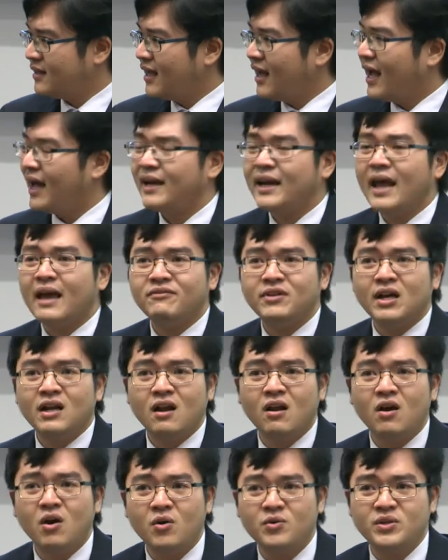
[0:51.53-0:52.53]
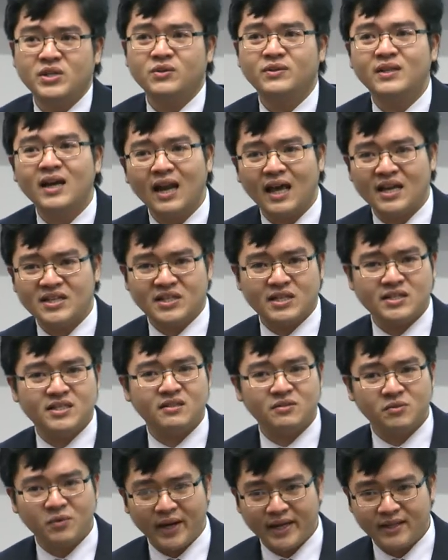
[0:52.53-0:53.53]
and have a low
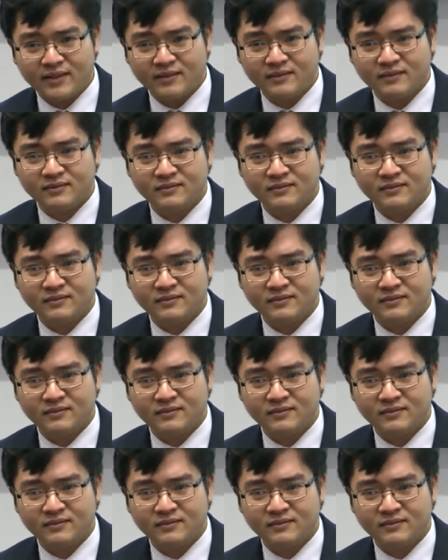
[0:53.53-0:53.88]
utilization rate.